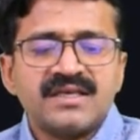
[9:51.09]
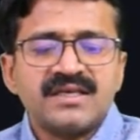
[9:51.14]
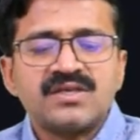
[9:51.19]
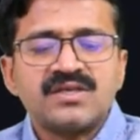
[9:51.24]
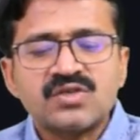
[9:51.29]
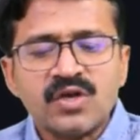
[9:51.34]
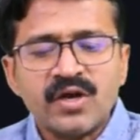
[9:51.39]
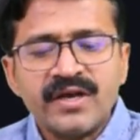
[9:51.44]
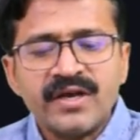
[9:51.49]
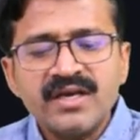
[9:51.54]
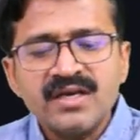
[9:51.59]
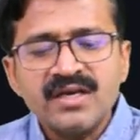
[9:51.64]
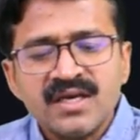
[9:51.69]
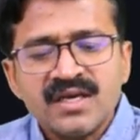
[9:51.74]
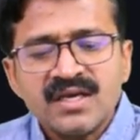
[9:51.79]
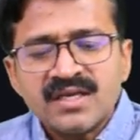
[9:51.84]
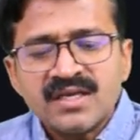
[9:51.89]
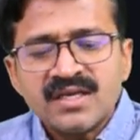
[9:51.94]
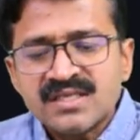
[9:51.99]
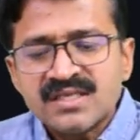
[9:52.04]

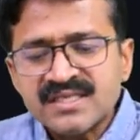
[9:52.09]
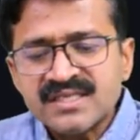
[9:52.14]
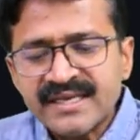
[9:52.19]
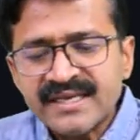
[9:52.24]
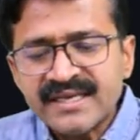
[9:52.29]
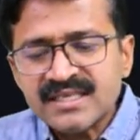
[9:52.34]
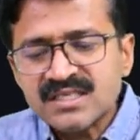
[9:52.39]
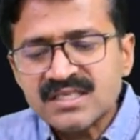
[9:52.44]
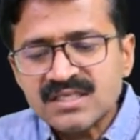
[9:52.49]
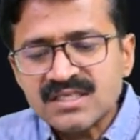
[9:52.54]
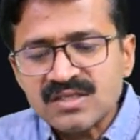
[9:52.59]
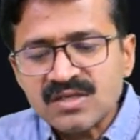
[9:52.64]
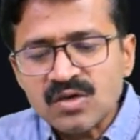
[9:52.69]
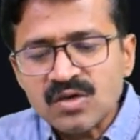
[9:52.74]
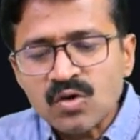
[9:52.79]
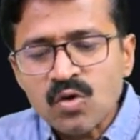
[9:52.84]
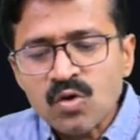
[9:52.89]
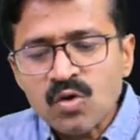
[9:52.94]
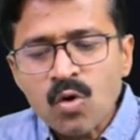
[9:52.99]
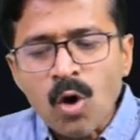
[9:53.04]
6
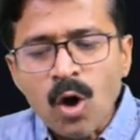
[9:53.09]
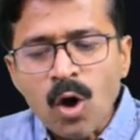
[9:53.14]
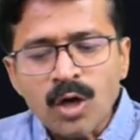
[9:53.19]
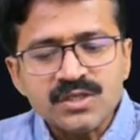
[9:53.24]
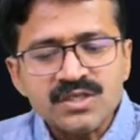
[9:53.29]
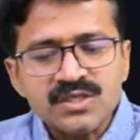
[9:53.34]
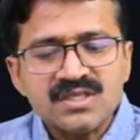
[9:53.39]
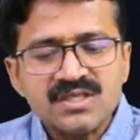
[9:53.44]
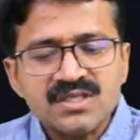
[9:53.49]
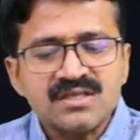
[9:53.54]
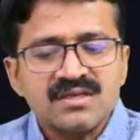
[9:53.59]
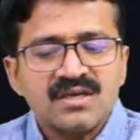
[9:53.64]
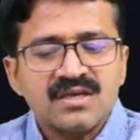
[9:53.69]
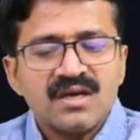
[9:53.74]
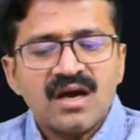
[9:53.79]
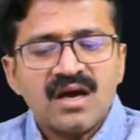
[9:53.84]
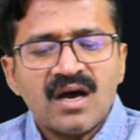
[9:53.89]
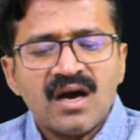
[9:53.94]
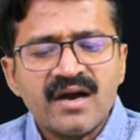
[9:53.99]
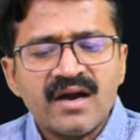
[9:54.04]
cos
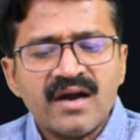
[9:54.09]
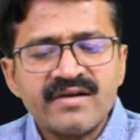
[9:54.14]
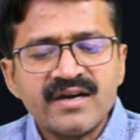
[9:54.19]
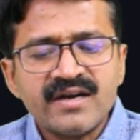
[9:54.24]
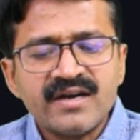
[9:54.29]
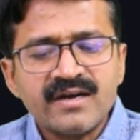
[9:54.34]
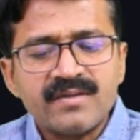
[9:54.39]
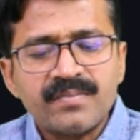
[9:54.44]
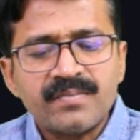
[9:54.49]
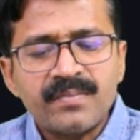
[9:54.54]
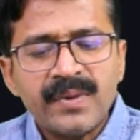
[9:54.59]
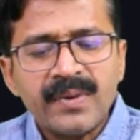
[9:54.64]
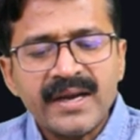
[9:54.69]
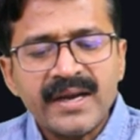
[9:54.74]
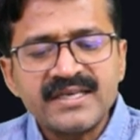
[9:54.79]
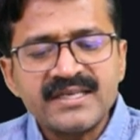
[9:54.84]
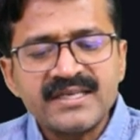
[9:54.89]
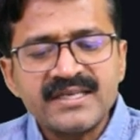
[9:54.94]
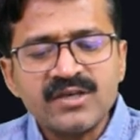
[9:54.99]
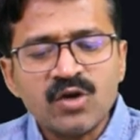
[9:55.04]
100 pi
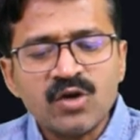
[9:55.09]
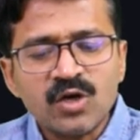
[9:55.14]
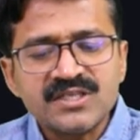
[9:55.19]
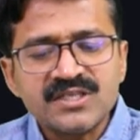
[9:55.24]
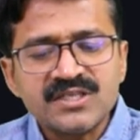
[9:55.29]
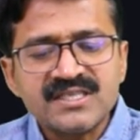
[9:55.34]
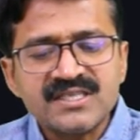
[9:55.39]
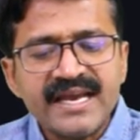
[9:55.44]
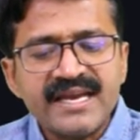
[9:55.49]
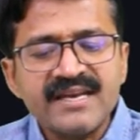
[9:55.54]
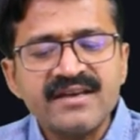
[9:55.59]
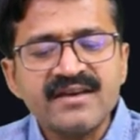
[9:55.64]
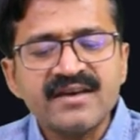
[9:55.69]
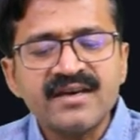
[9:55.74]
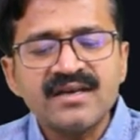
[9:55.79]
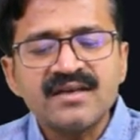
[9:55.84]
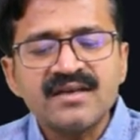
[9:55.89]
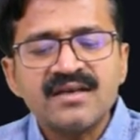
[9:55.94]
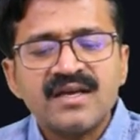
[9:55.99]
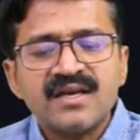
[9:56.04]
t, not sine here.